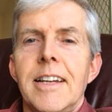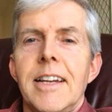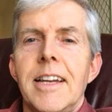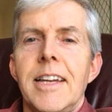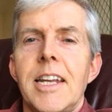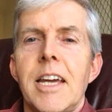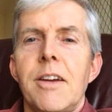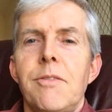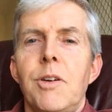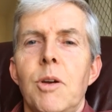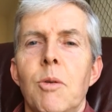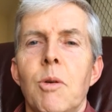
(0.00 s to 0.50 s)

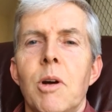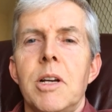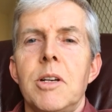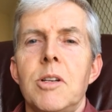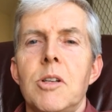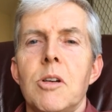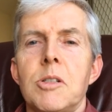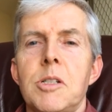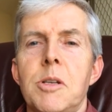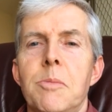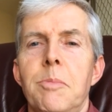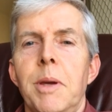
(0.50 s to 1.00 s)
G'day everyone,
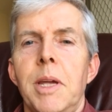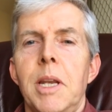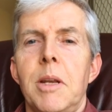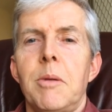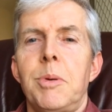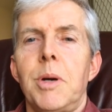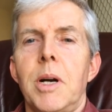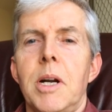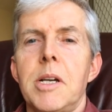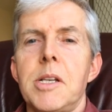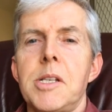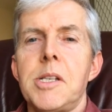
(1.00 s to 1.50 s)
Dr. Peter
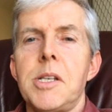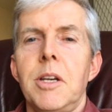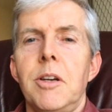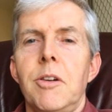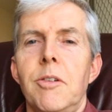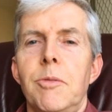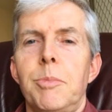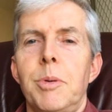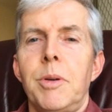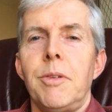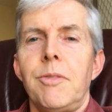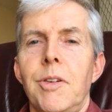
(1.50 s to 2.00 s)
Price here
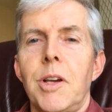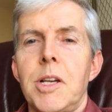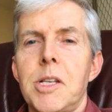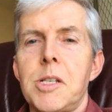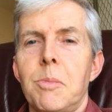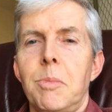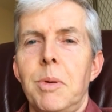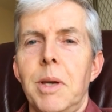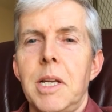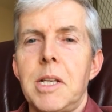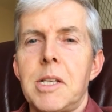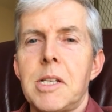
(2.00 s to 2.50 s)
of Professor
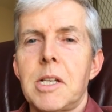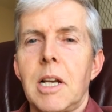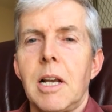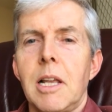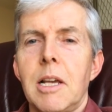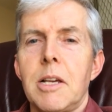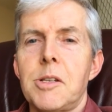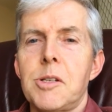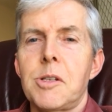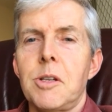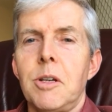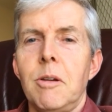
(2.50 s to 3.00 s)
Pete's
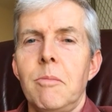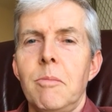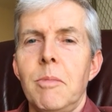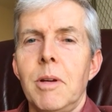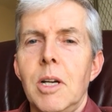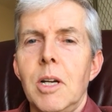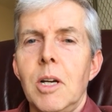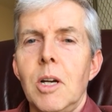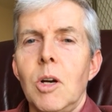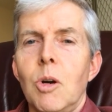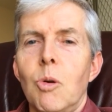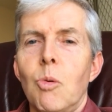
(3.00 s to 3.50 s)
classroom.
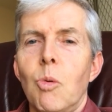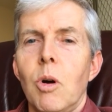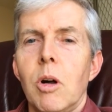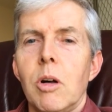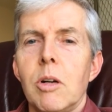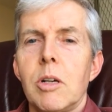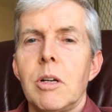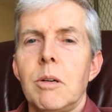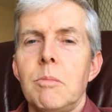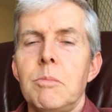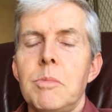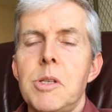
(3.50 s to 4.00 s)

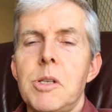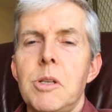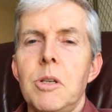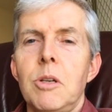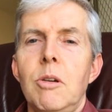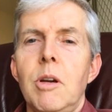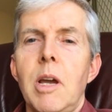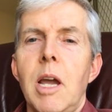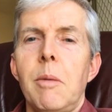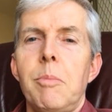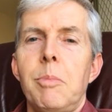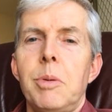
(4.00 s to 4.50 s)
Welcome
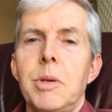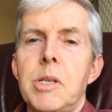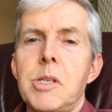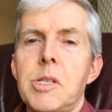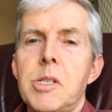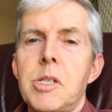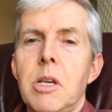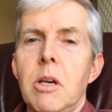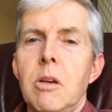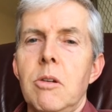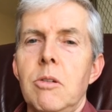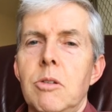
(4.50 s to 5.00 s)
to
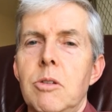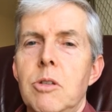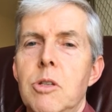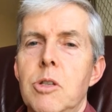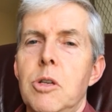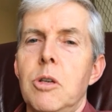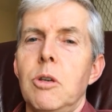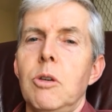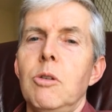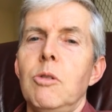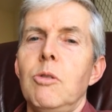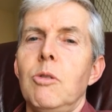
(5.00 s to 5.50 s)
episode
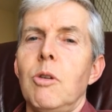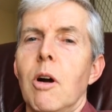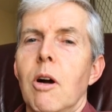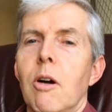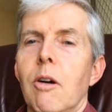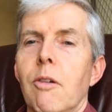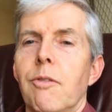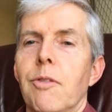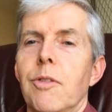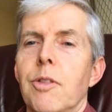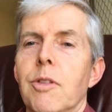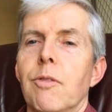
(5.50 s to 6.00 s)
2
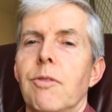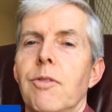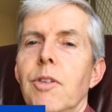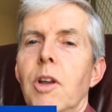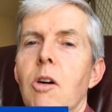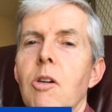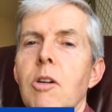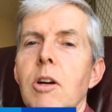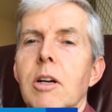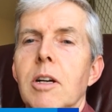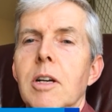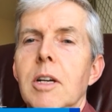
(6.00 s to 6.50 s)
of the
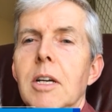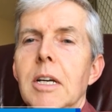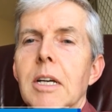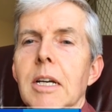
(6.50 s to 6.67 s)
vlog.